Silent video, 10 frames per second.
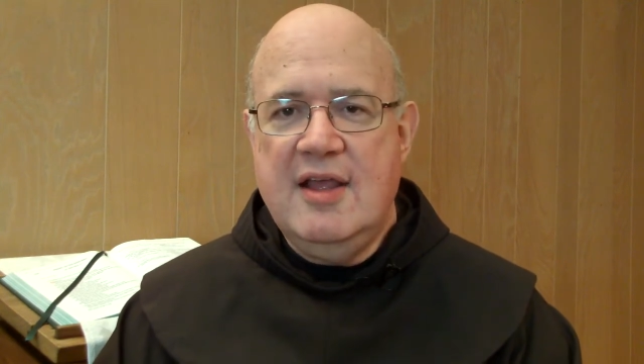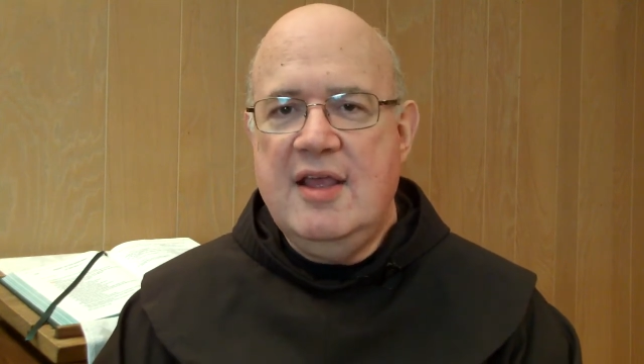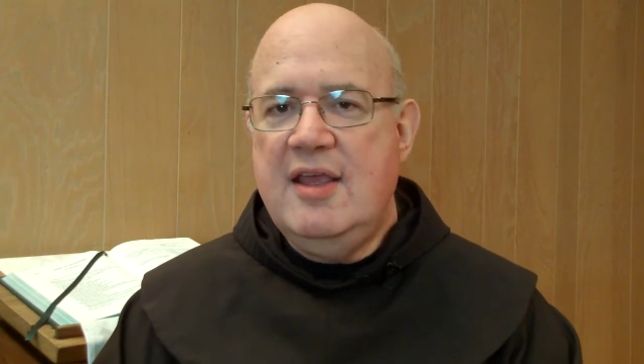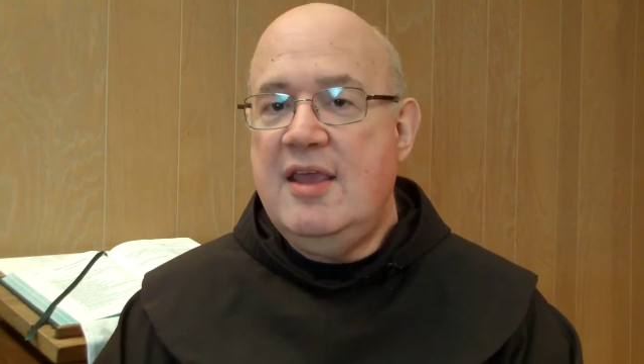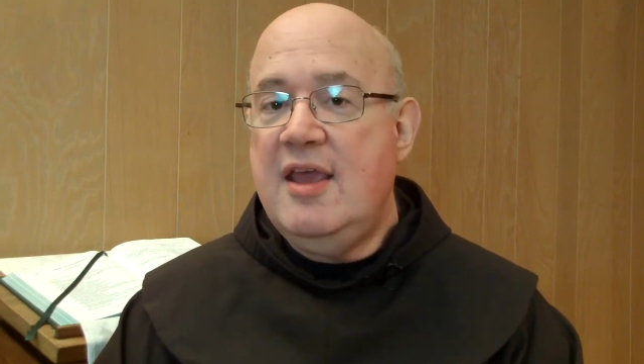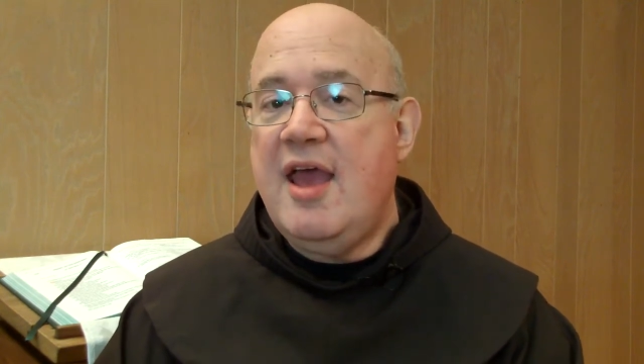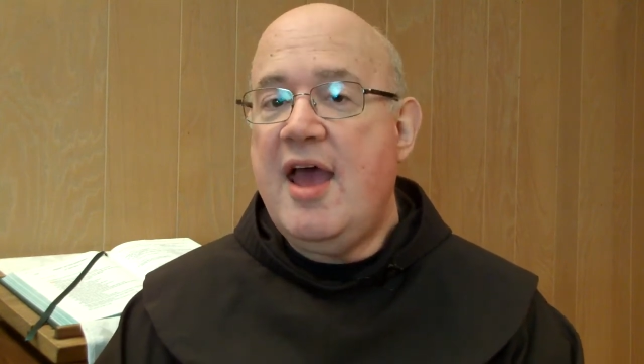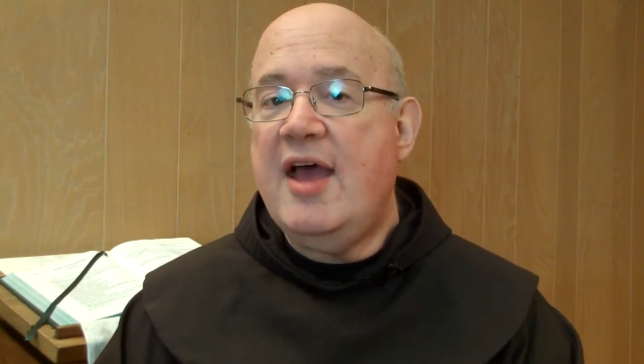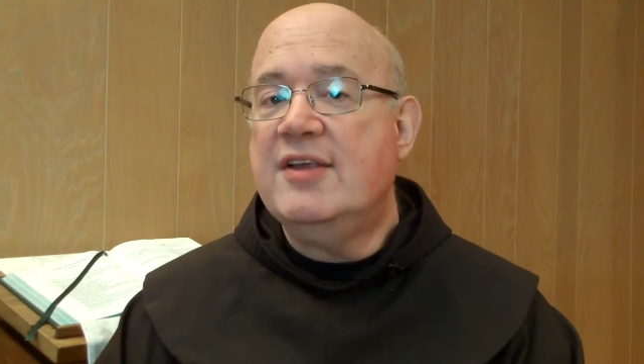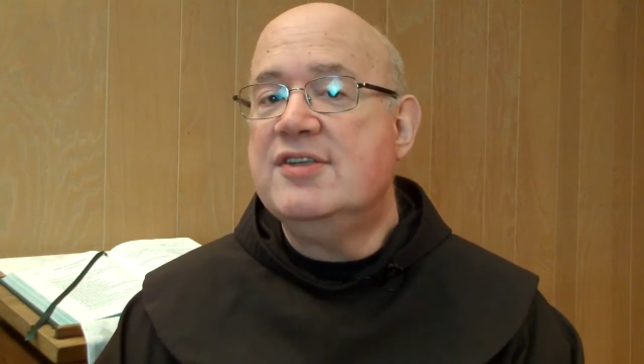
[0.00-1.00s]
He
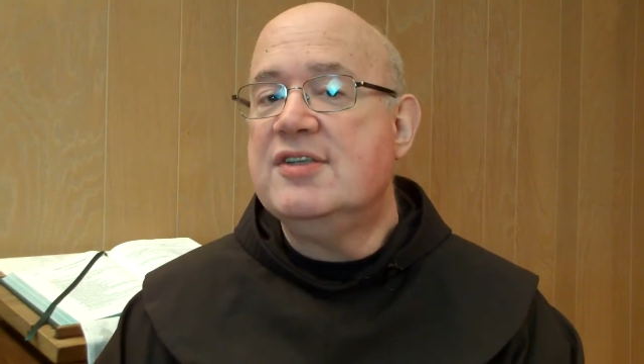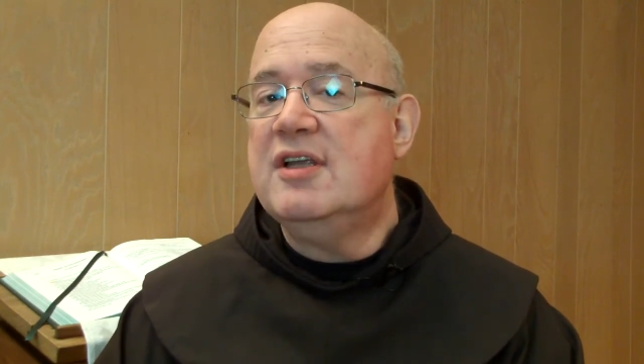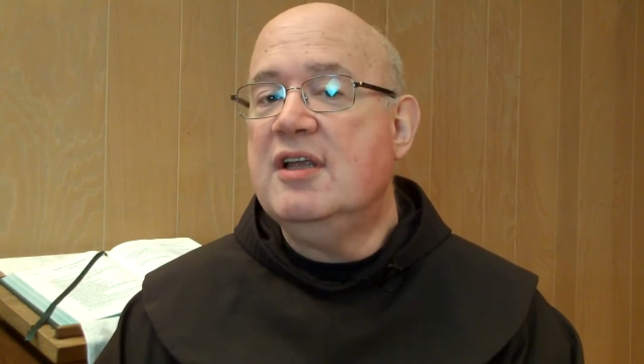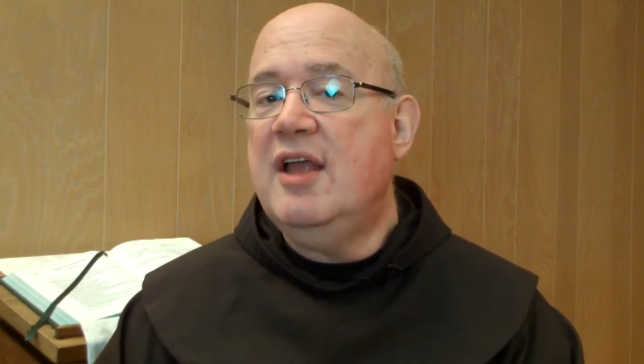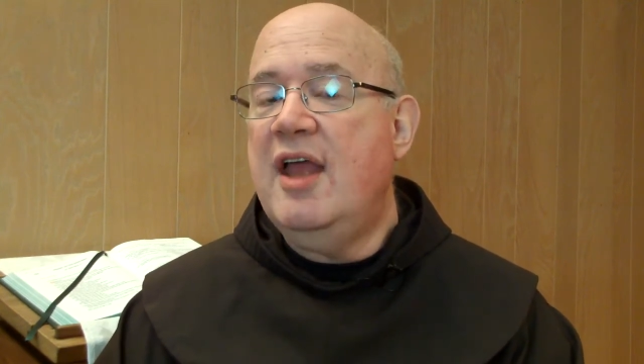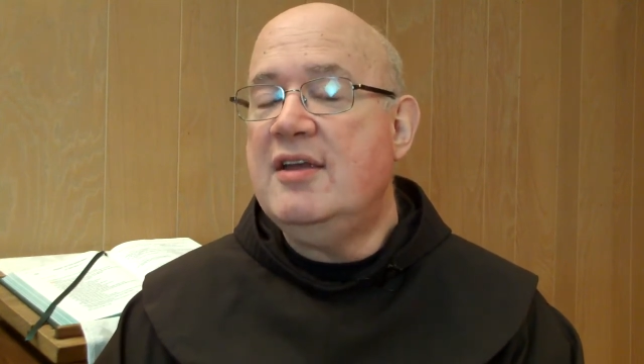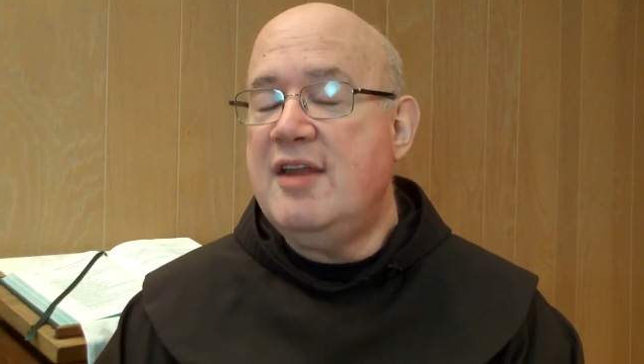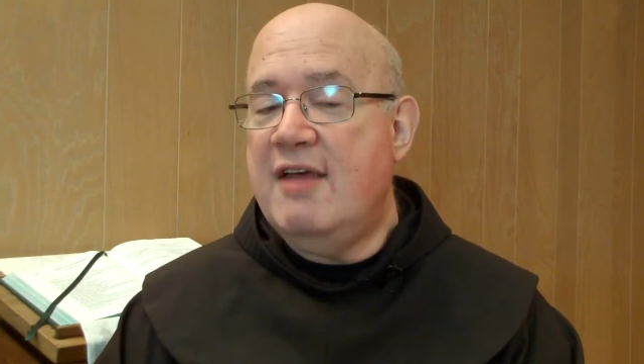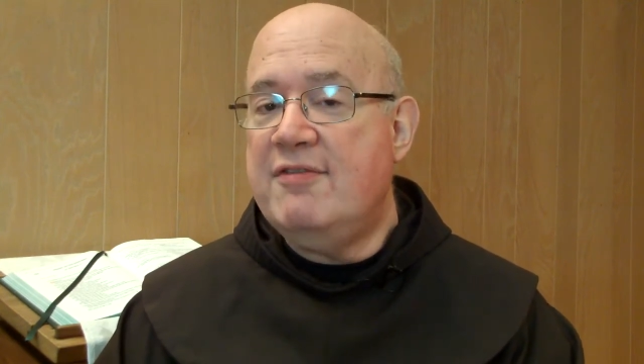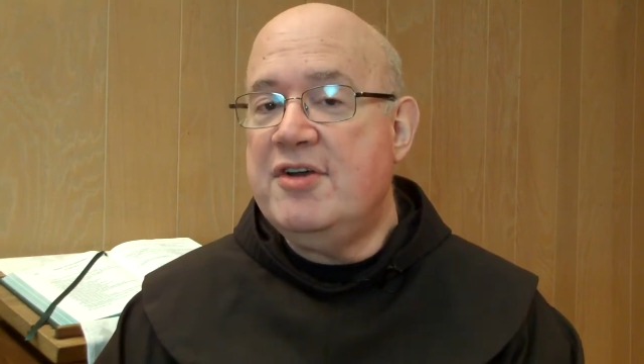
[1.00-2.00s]
has
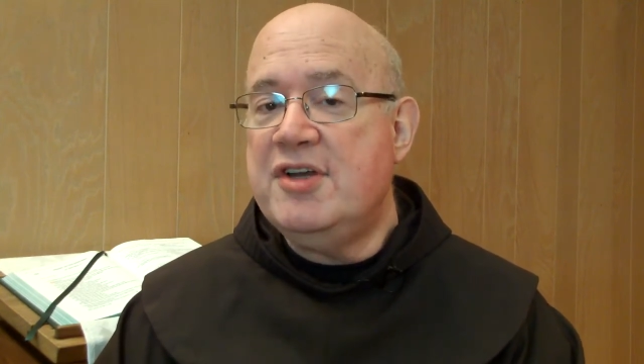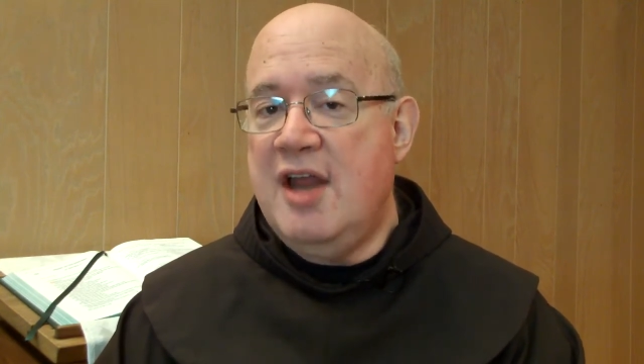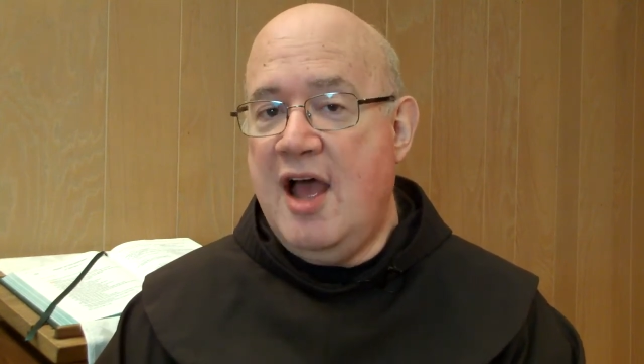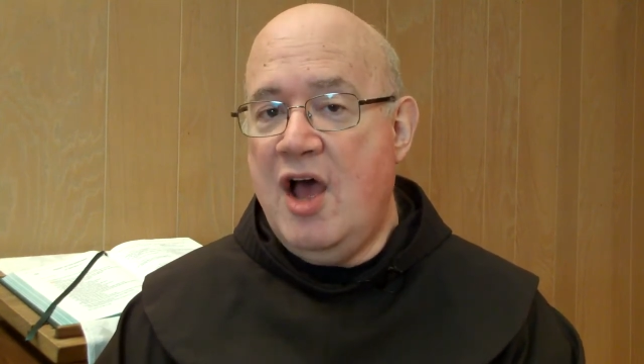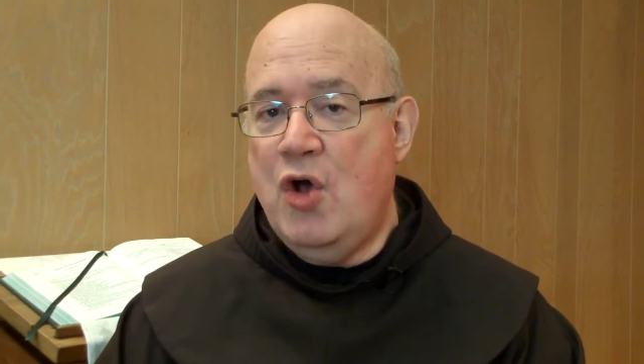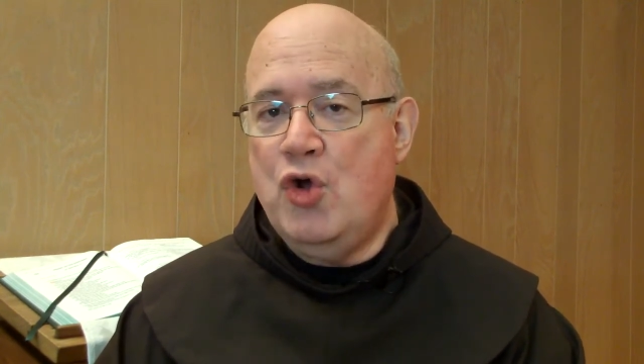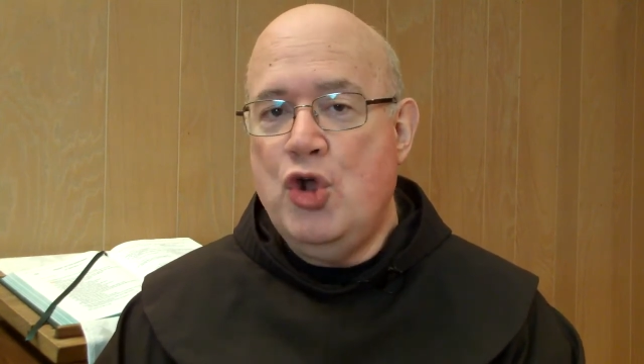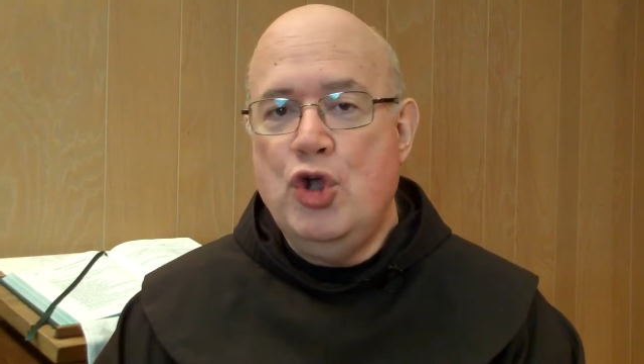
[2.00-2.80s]
endeavored now